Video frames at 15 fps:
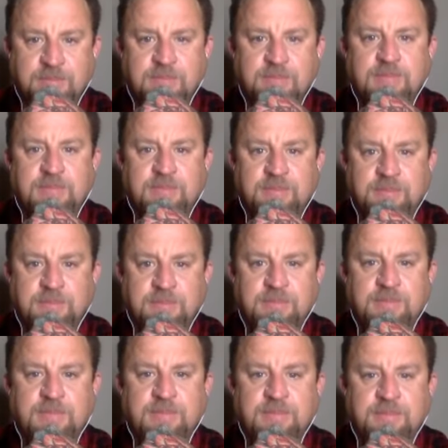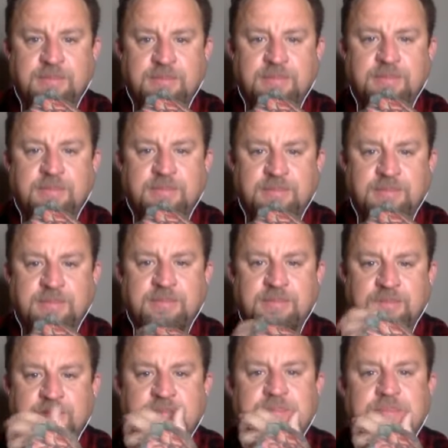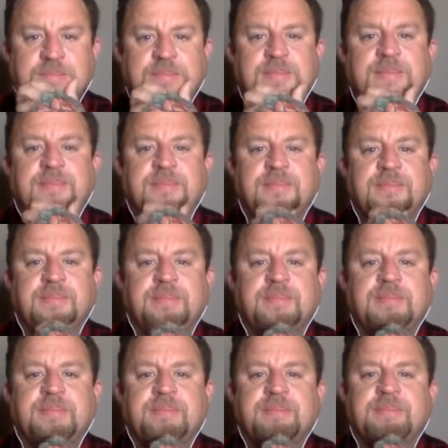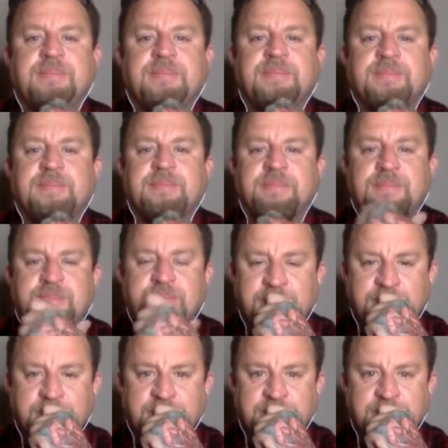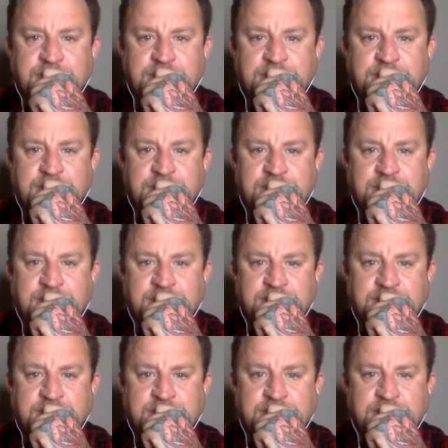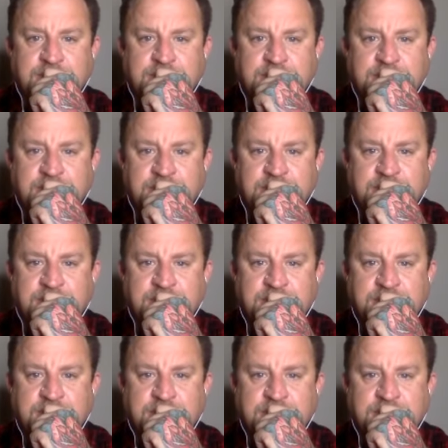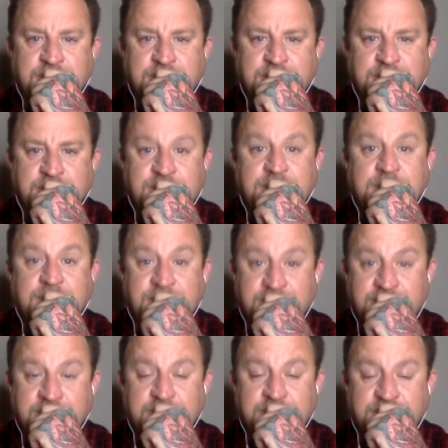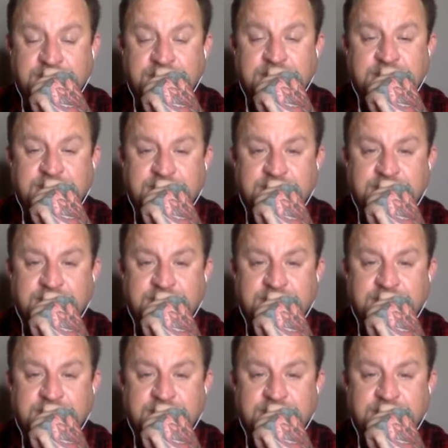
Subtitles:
The person shown says nothing.